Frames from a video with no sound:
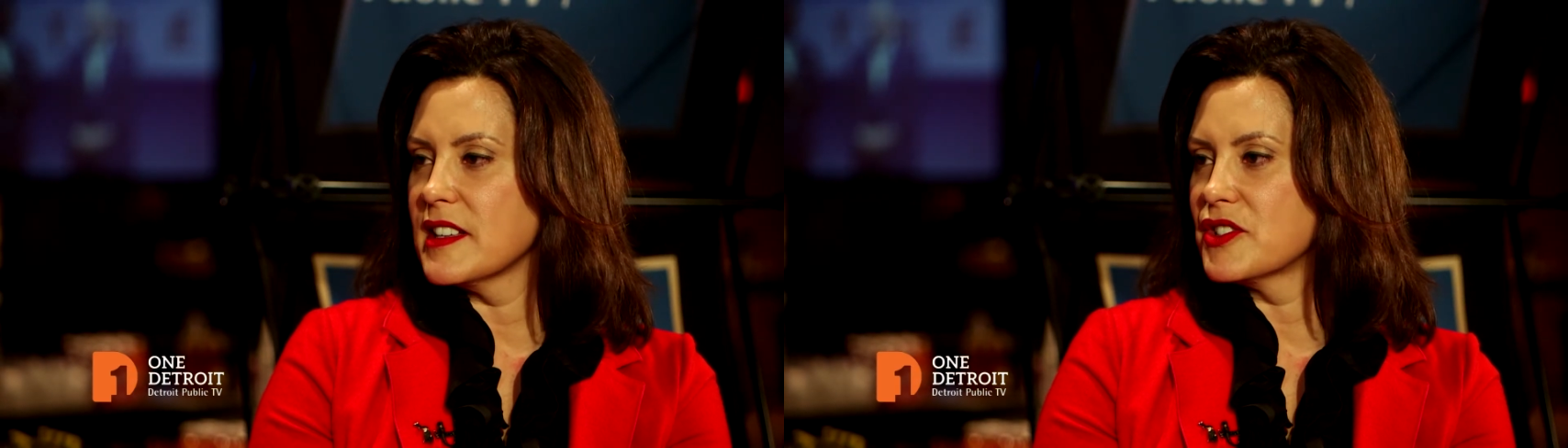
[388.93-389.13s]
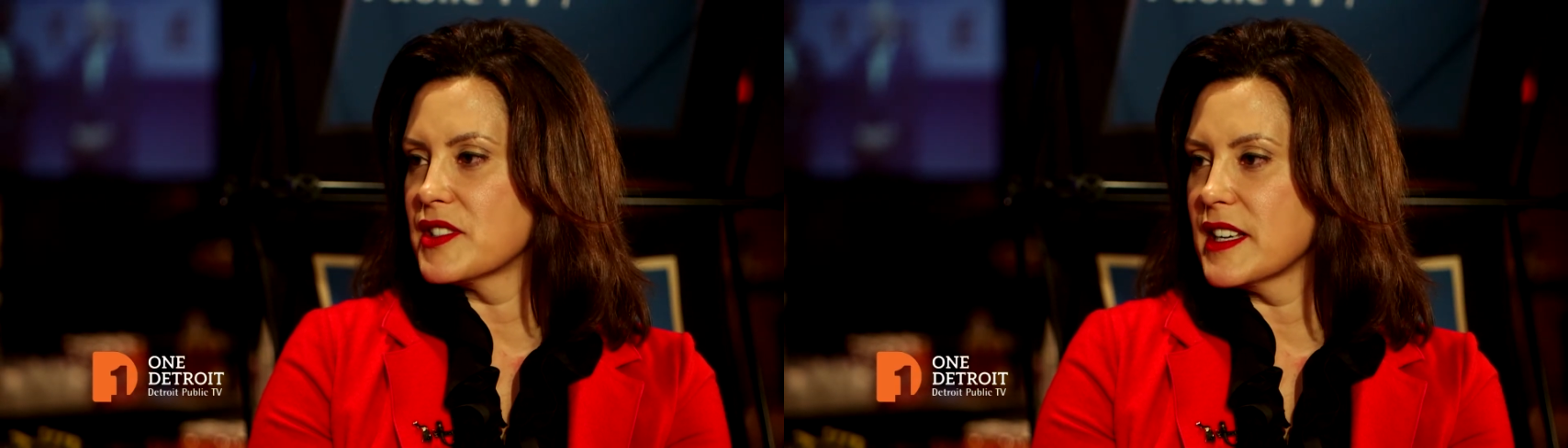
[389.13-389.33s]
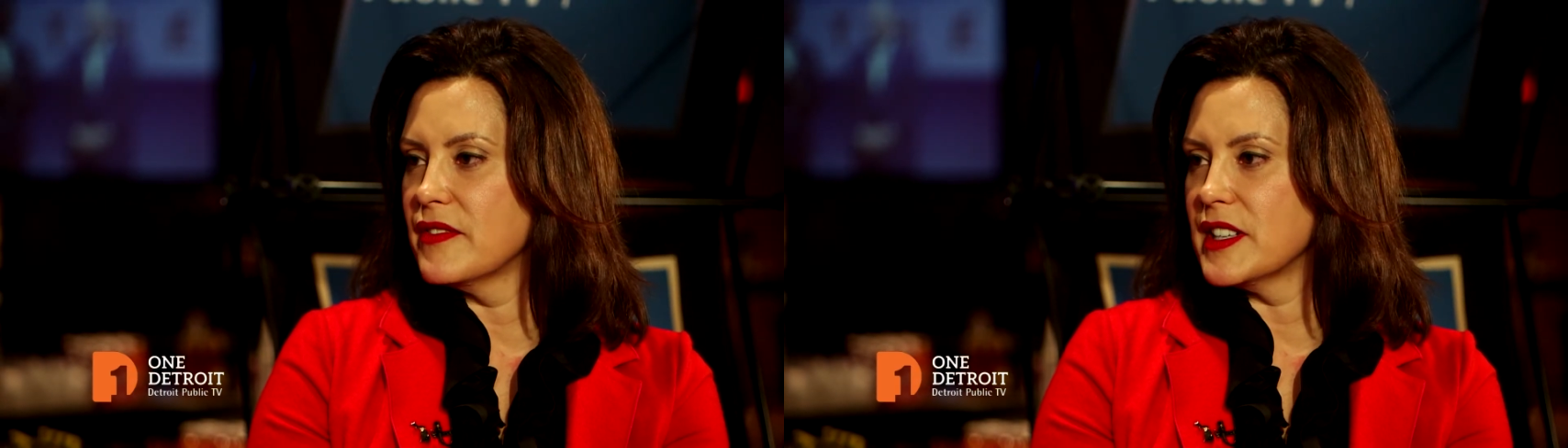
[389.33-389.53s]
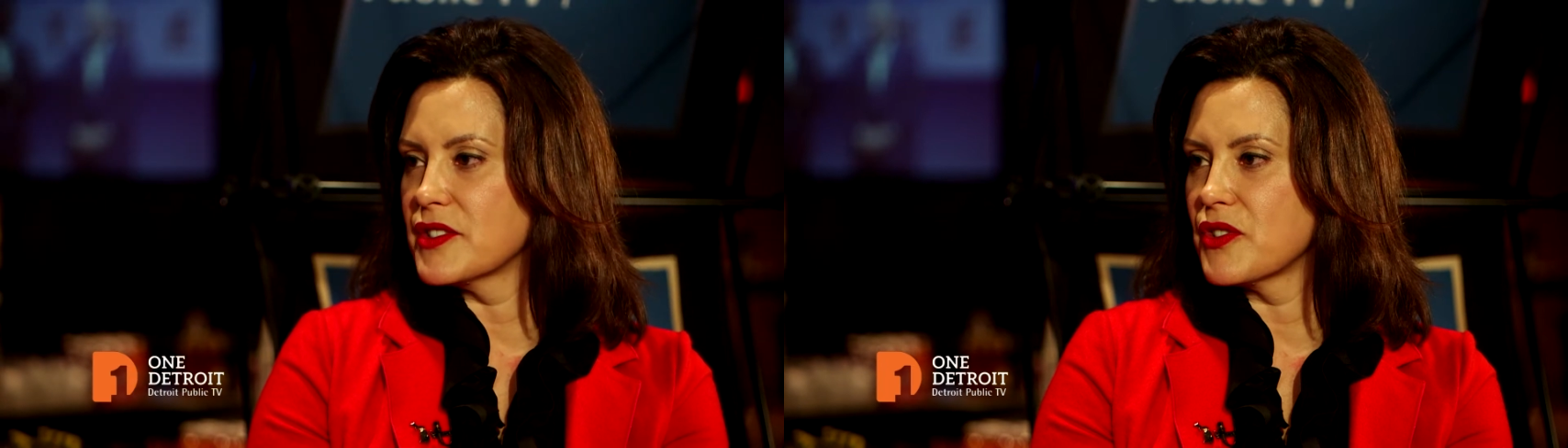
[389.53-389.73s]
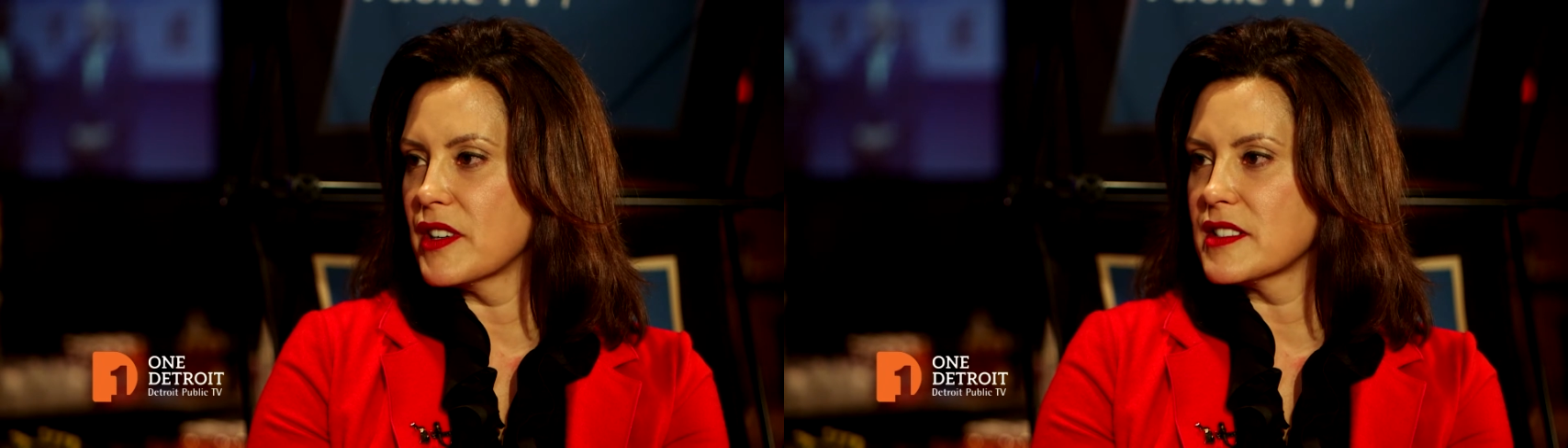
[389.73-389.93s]
legislative
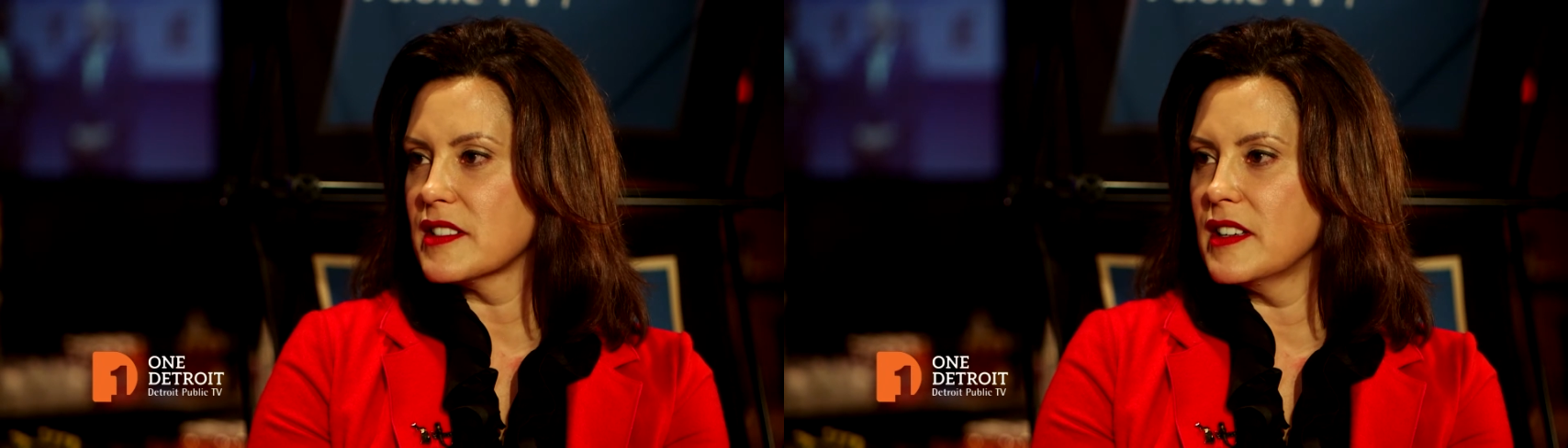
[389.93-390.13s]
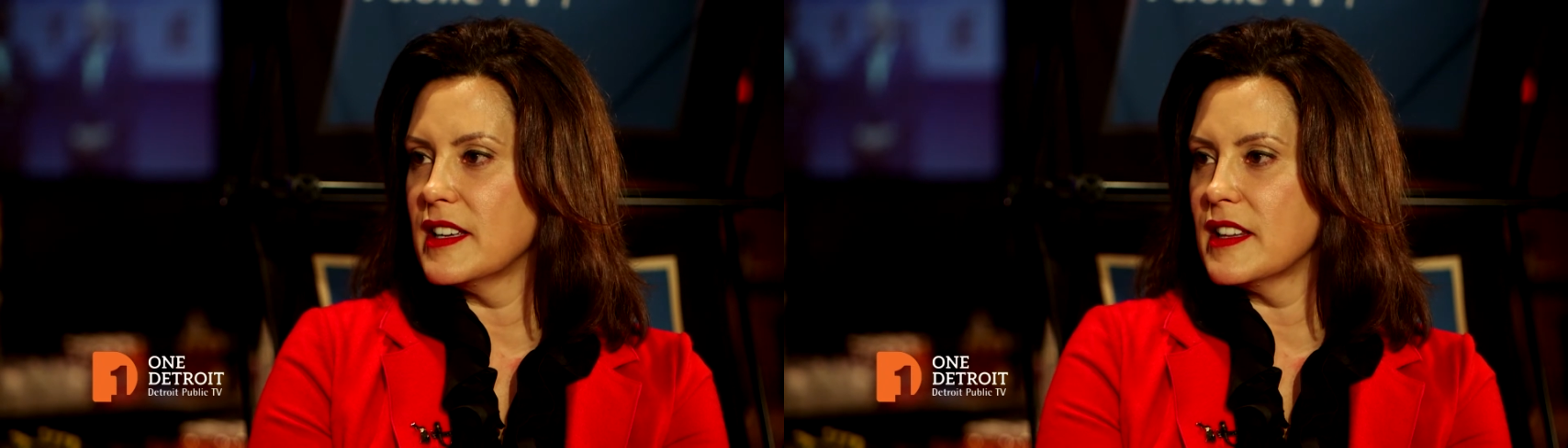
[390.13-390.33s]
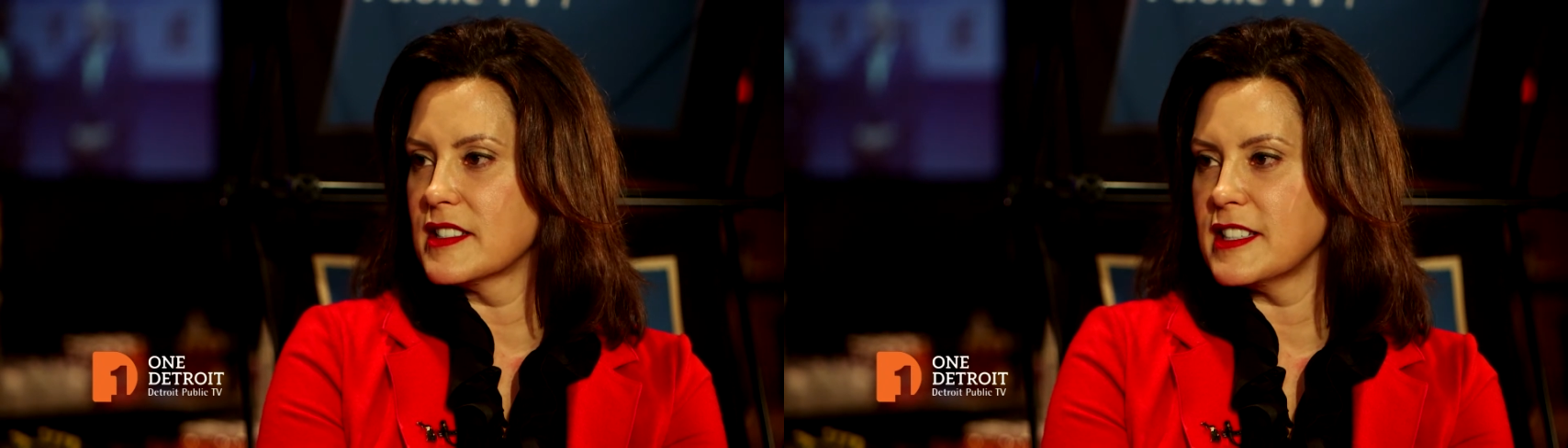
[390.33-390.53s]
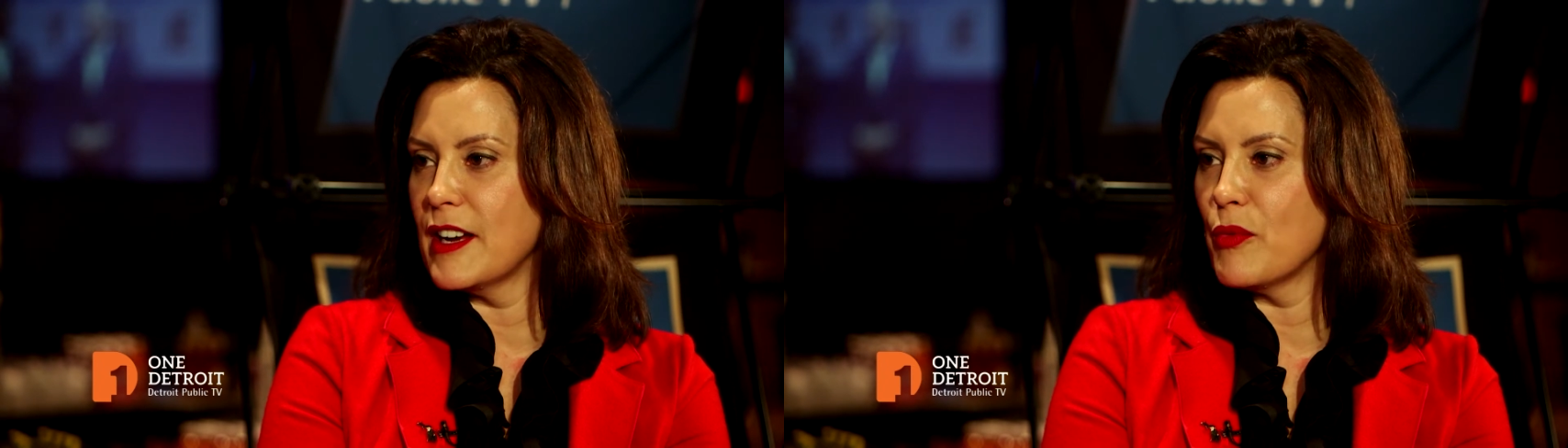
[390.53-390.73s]
districts in the state